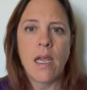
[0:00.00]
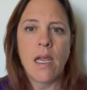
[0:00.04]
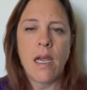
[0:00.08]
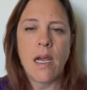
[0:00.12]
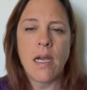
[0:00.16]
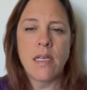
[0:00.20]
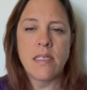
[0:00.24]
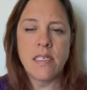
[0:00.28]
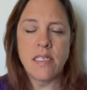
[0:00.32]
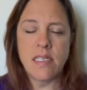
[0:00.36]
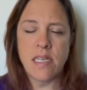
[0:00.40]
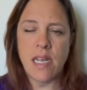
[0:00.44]

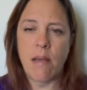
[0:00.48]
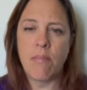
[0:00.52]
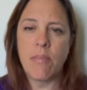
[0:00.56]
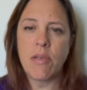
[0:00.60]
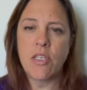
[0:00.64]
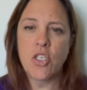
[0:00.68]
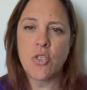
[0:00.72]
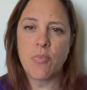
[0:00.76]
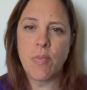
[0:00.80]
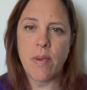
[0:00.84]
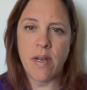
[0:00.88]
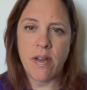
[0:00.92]

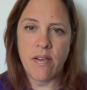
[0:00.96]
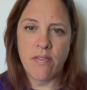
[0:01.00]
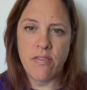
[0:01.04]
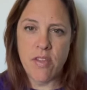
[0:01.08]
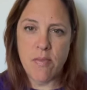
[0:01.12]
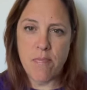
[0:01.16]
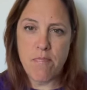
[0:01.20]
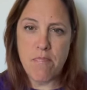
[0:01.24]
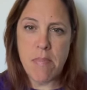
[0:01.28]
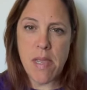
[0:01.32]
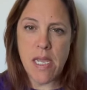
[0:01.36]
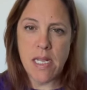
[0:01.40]
establishment of
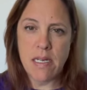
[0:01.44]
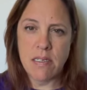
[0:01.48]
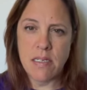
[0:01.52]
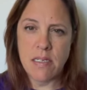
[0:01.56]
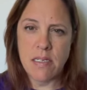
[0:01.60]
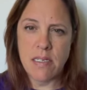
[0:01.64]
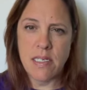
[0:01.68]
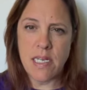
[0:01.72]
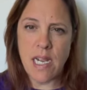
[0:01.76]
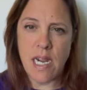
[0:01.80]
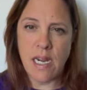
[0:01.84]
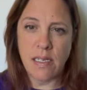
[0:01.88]
the
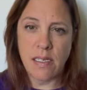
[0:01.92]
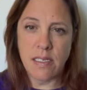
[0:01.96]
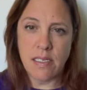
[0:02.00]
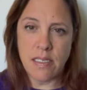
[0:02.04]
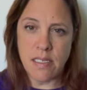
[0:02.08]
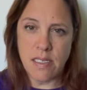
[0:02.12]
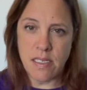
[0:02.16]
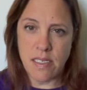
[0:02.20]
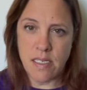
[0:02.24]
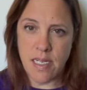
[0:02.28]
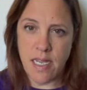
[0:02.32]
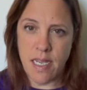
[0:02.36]
Ming
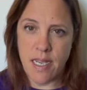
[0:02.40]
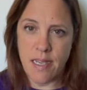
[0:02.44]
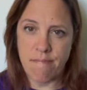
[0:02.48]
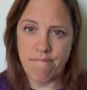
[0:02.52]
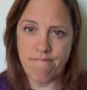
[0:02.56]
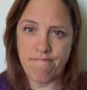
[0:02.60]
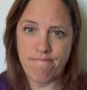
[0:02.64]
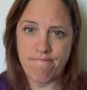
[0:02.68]
Dynasty.